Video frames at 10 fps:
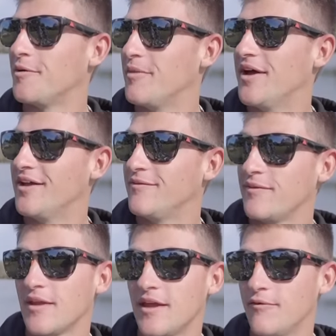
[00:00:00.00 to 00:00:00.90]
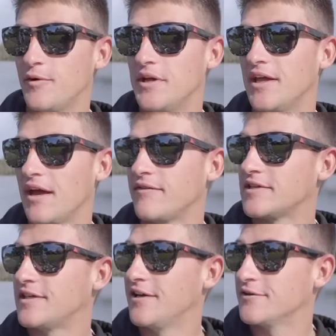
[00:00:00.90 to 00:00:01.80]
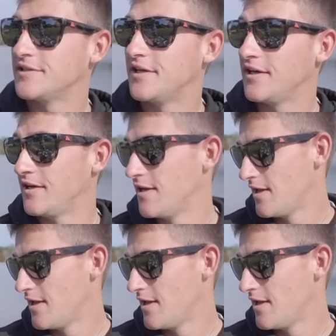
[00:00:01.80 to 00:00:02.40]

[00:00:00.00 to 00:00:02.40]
bet if we didn't have the scale today